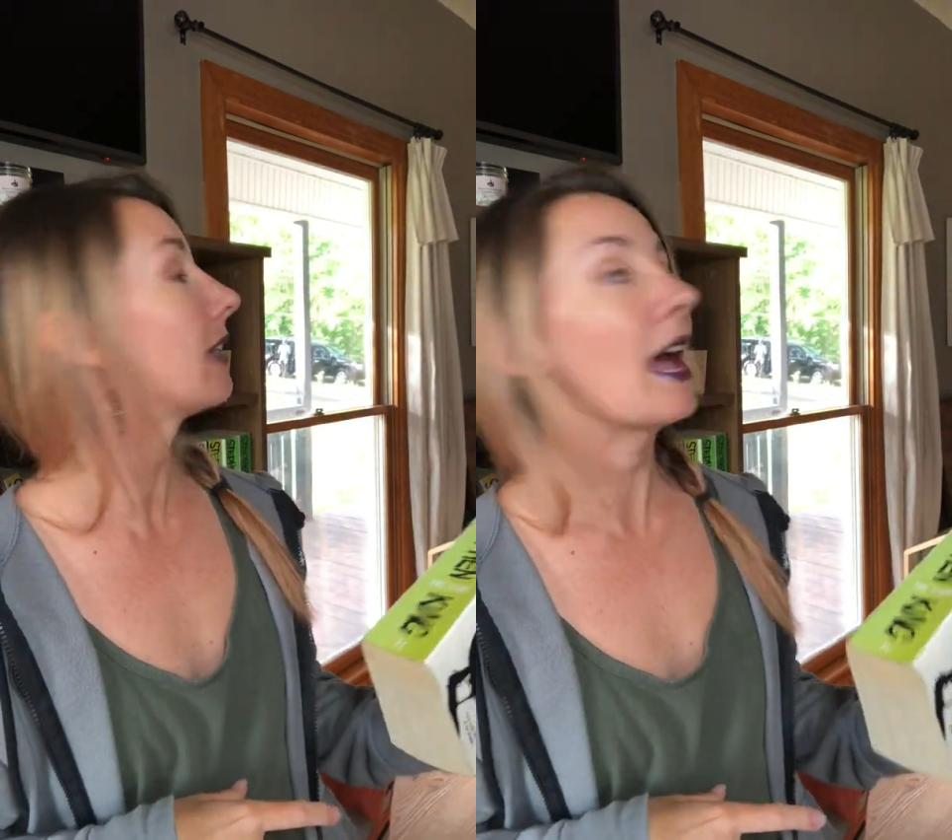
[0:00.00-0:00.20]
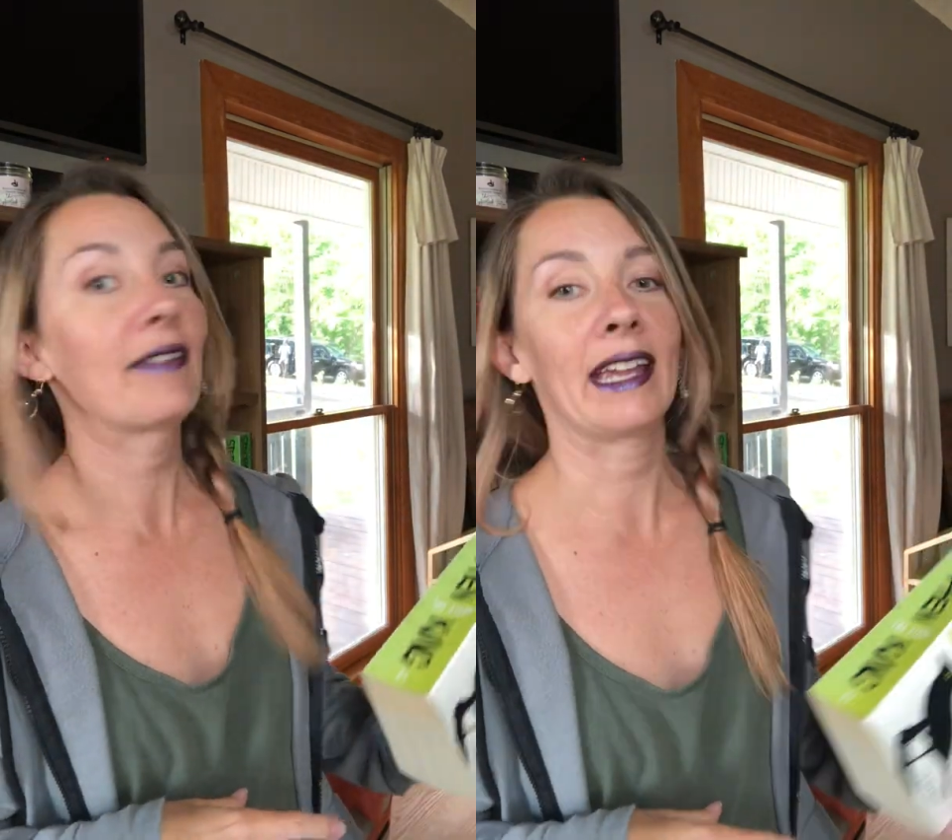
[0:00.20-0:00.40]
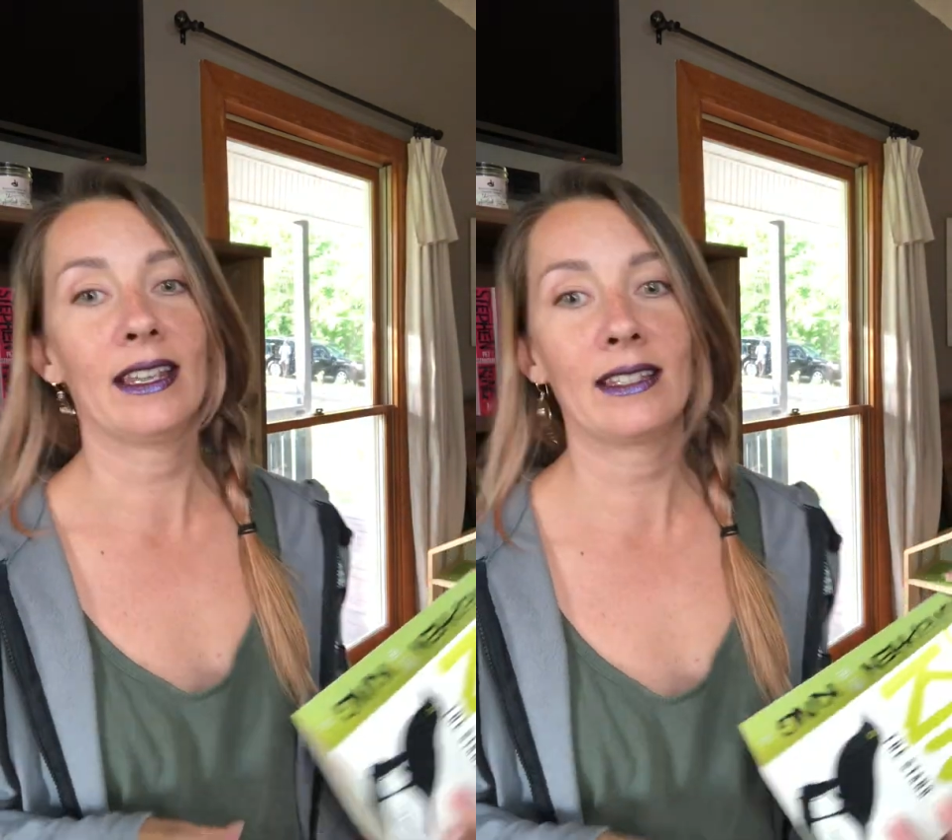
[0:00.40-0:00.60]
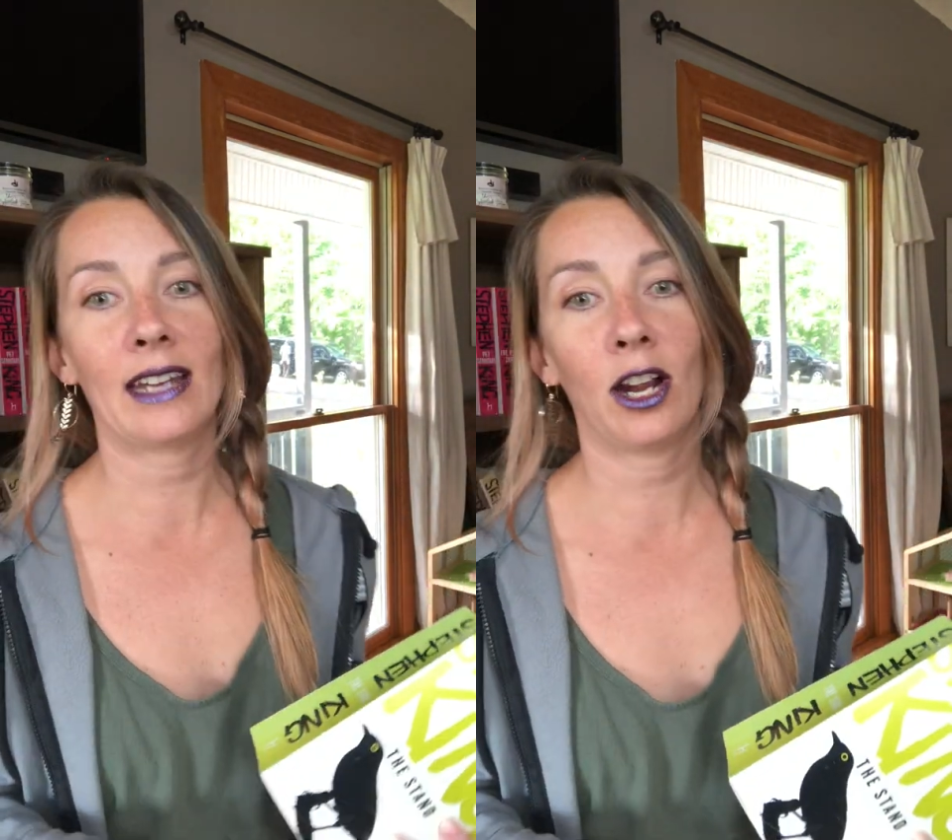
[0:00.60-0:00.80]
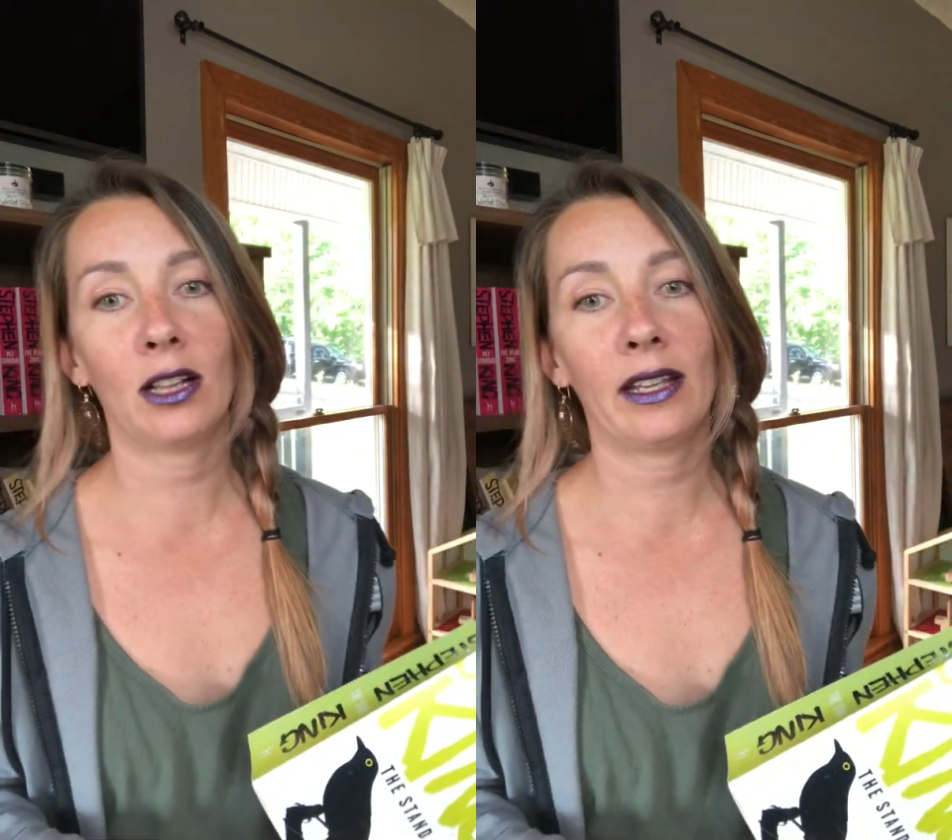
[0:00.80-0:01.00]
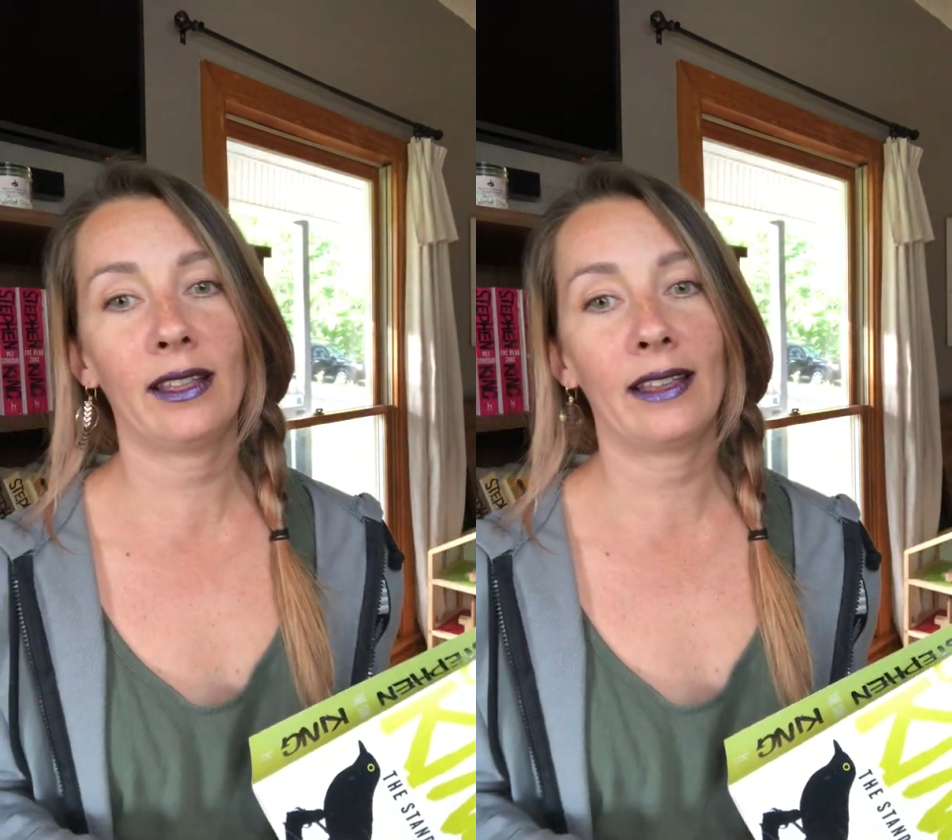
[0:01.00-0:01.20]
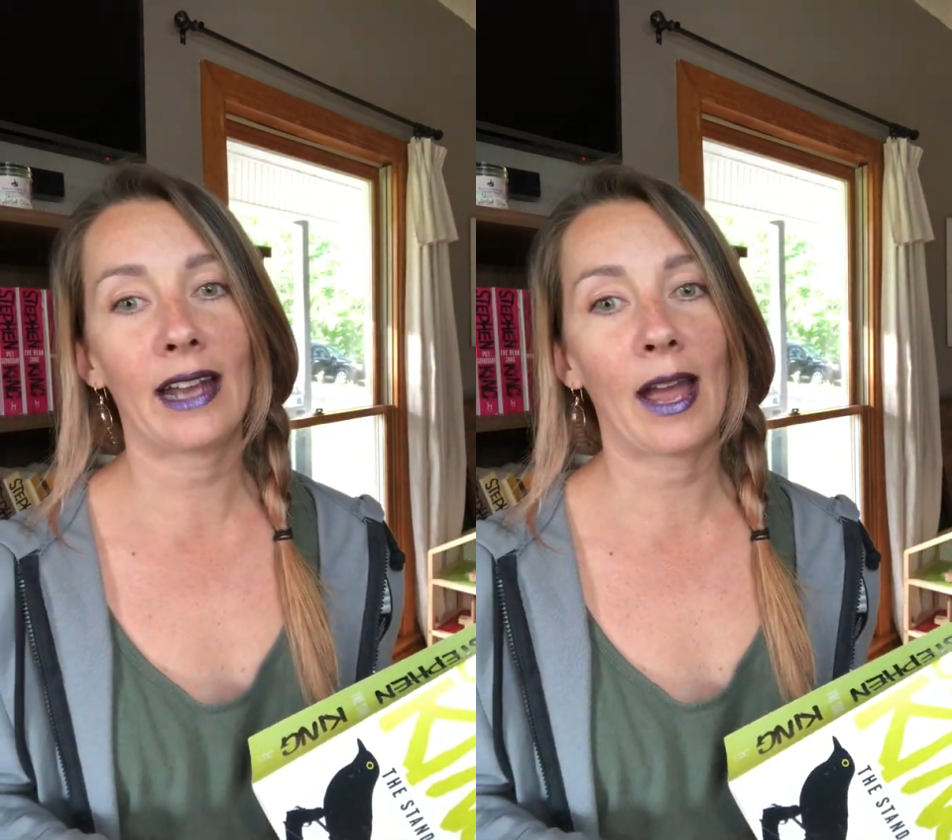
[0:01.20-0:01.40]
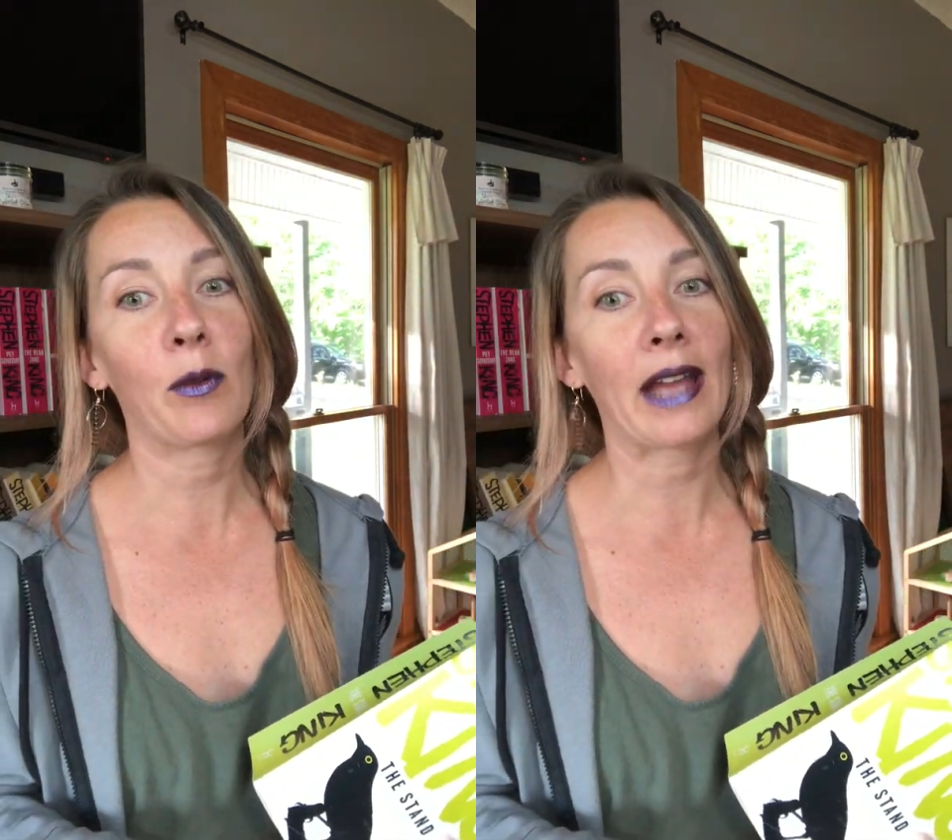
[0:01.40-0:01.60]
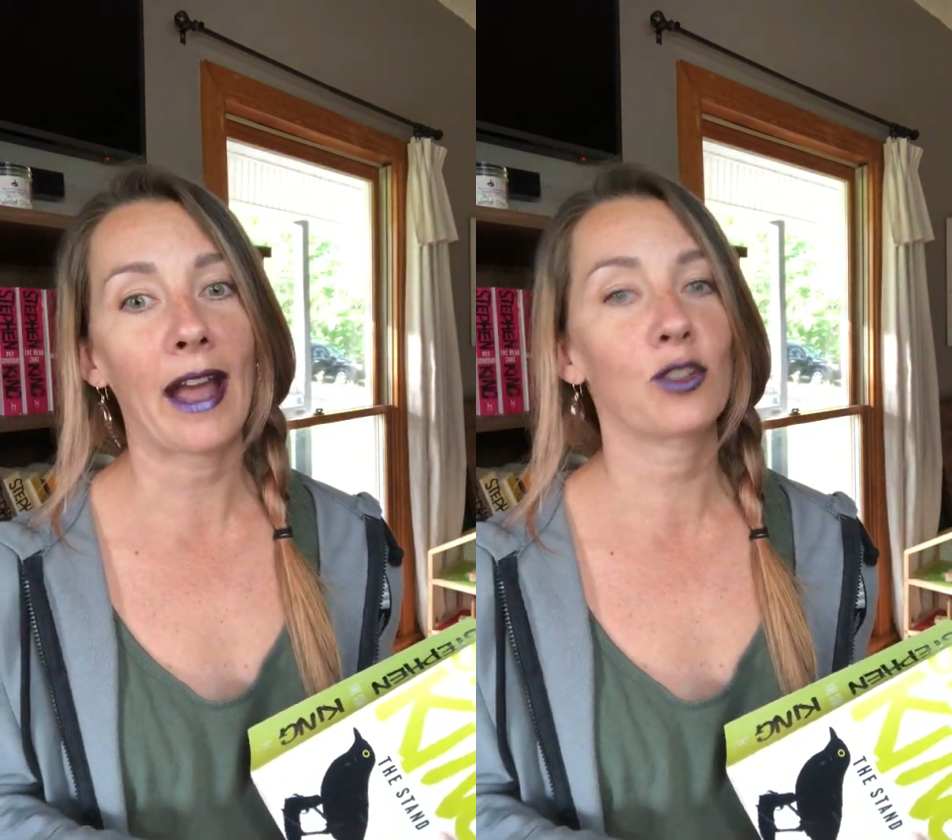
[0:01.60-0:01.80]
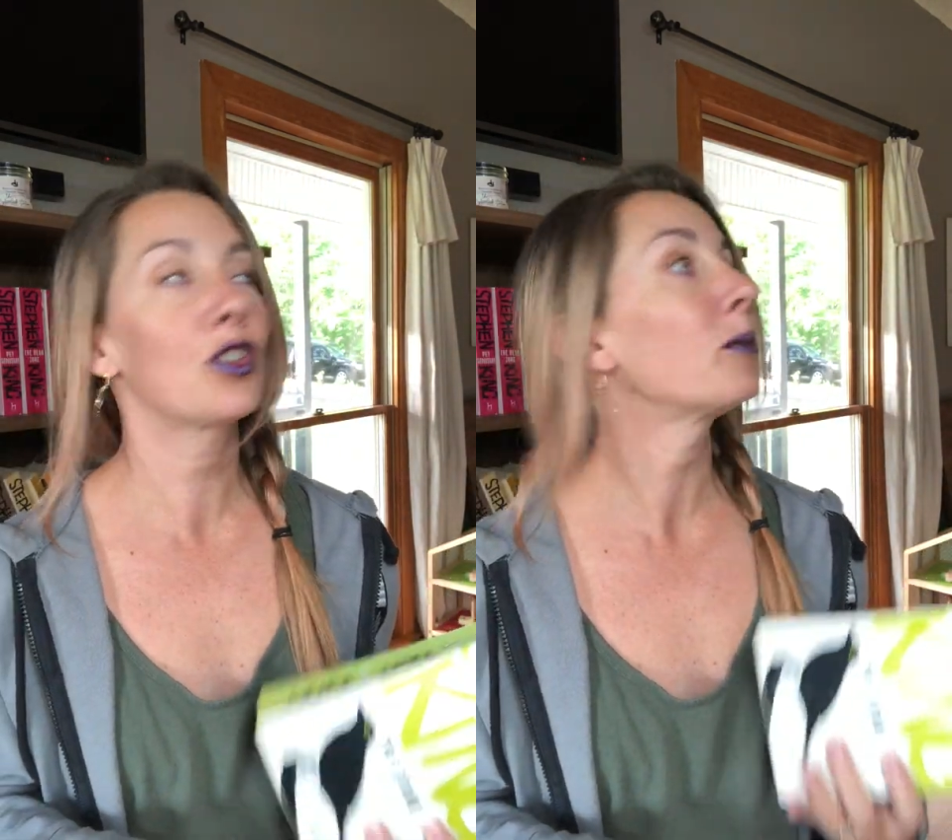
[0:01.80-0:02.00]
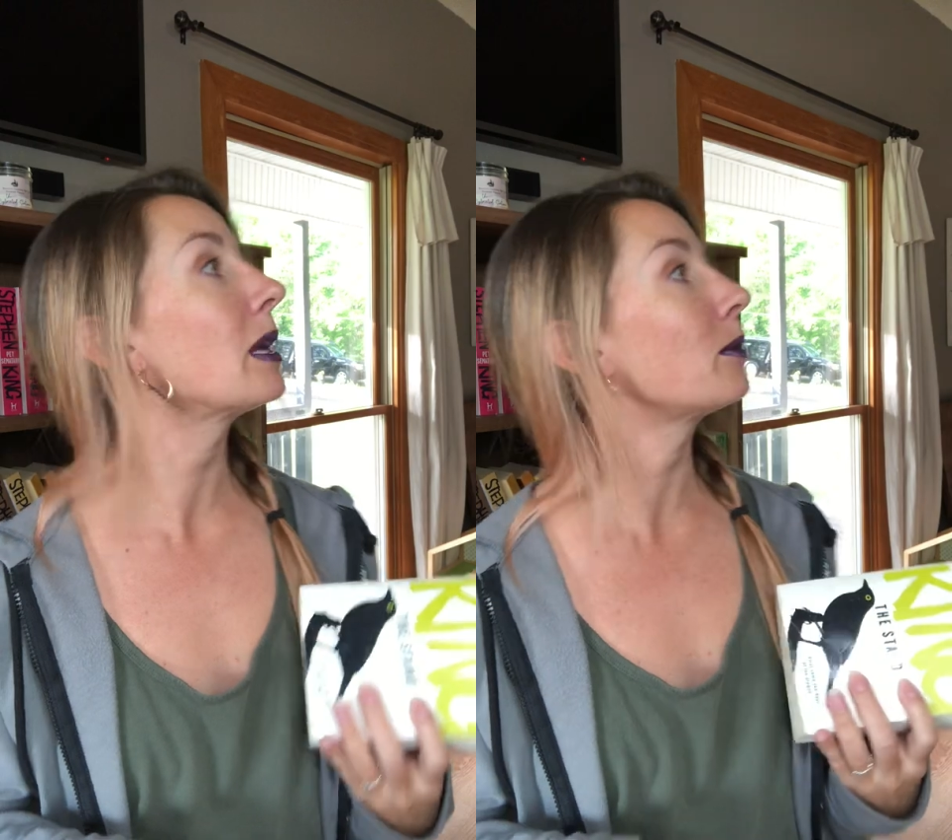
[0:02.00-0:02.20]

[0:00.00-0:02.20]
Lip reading: laughing hysterically that I would actually be